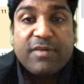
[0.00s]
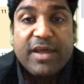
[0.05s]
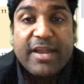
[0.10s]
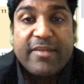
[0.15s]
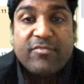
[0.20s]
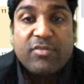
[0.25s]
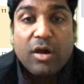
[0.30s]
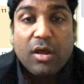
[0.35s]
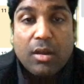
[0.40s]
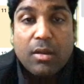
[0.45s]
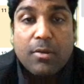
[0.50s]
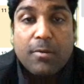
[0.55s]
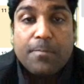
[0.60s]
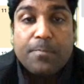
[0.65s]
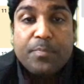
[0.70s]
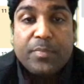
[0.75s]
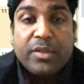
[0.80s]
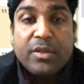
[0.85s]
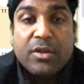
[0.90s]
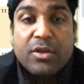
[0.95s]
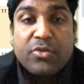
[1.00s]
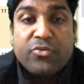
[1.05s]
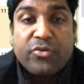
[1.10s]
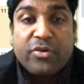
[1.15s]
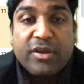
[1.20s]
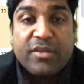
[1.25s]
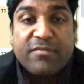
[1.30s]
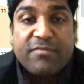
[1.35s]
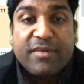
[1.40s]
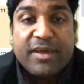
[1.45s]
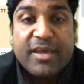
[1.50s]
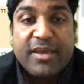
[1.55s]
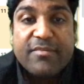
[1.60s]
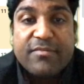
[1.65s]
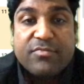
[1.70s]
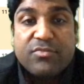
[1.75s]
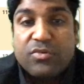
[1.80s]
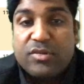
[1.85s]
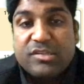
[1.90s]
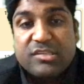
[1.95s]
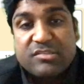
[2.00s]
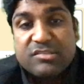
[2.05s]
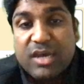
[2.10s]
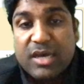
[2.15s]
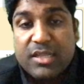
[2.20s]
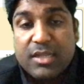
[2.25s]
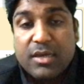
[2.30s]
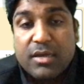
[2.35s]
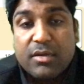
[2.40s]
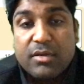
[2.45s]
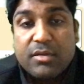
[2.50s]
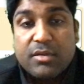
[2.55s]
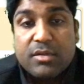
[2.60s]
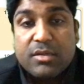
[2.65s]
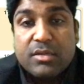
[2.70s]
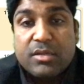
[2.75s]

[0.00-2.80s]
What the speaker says: $5, 25 so it's zyada,